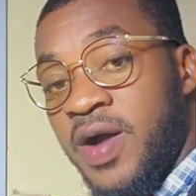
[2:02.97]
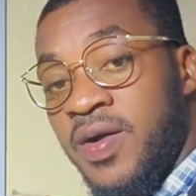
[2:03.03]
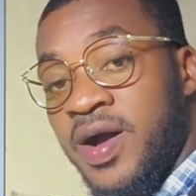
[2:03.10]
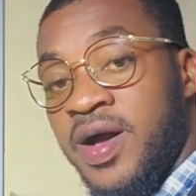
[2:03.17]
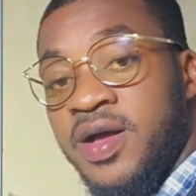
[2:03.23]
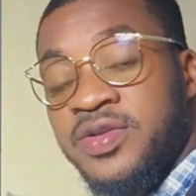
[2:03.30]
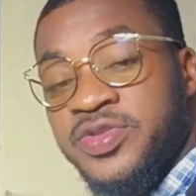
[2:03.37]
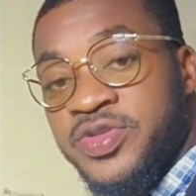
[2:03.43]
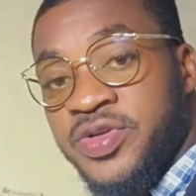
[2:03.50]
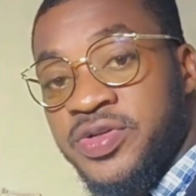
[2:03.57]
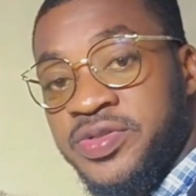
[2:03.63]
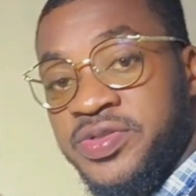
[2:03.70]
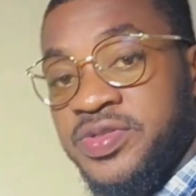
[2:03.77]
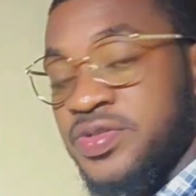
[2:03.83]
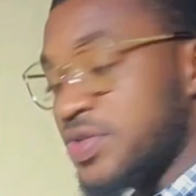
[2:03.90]
power
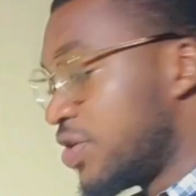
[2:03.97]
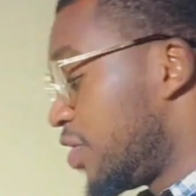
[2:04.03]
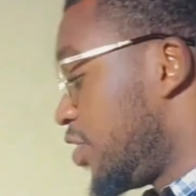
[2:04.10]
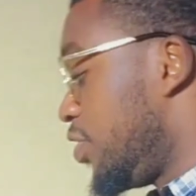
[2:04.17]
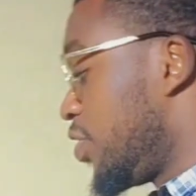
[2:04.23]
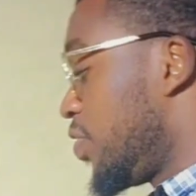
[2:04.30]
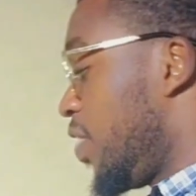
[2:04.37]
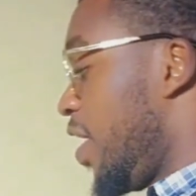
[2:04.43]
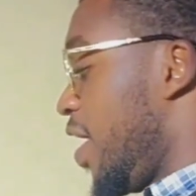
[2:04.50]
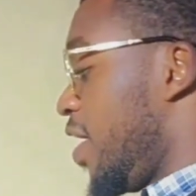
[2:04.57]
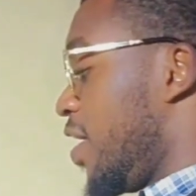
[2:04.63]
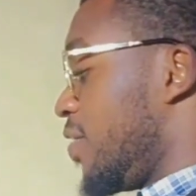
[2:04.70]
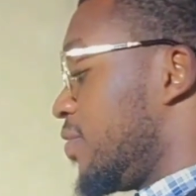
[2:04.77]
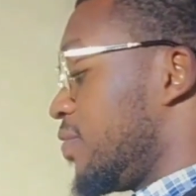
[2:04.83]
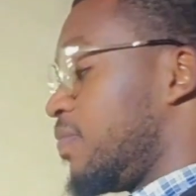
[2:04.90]
source, go
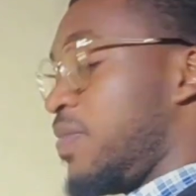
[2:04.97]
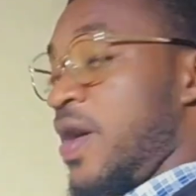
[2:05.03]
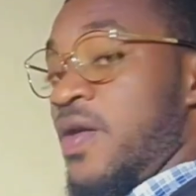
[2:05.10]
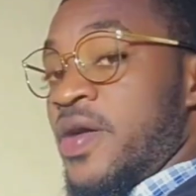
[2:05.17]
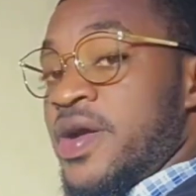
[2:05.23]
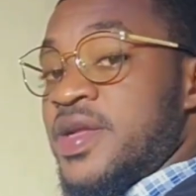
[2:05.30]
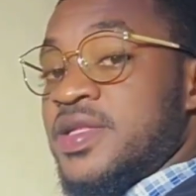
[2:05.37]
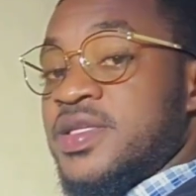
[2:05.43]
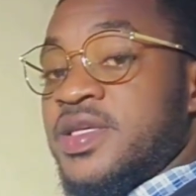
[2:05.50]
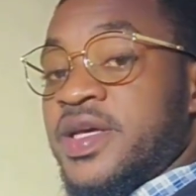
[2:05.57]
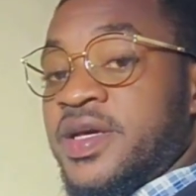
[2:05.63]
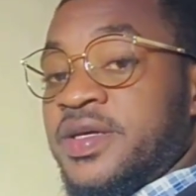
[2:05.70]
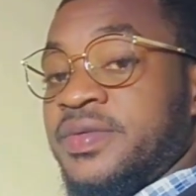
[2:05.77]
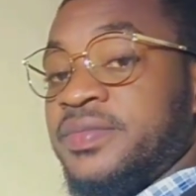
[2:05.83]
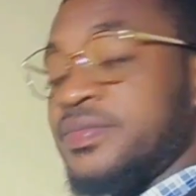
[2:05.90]
ahead and power it
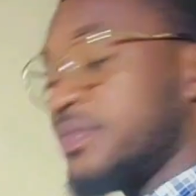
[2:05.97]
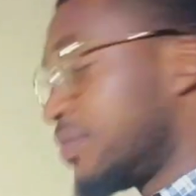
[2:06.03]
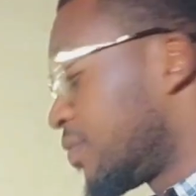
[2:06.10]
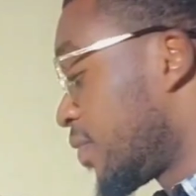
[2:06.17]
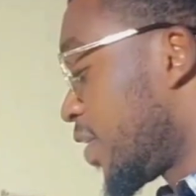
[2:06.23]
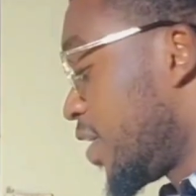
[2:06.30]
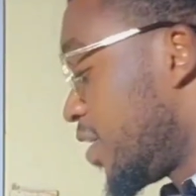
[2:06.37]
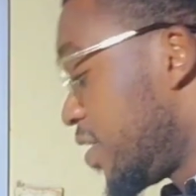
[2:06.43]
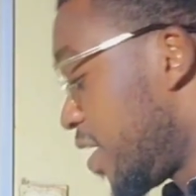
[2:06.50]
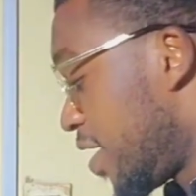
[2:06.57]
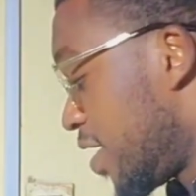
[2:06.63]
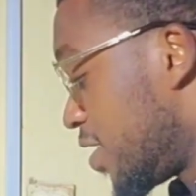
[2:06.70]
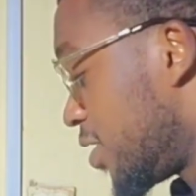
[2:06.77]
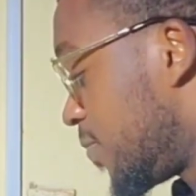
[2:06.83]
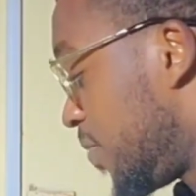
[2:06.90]
here.
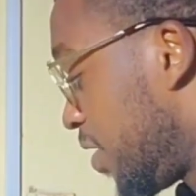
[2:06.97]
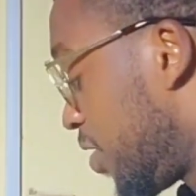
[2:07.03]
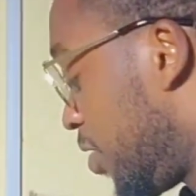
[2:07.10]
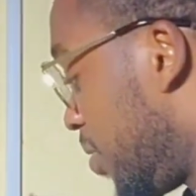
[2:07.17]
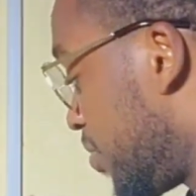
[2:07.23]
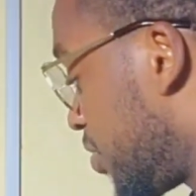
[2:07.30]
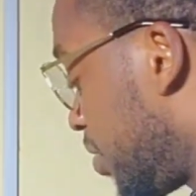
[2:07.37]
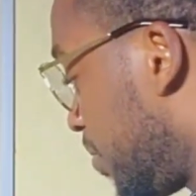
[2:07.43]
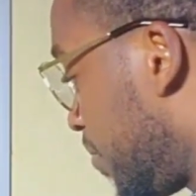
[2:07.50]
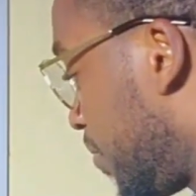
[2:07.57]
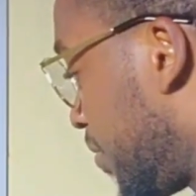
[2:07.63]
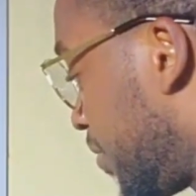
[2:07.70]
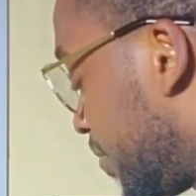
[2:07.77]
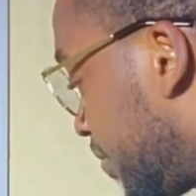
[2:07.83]
Then the display comes up.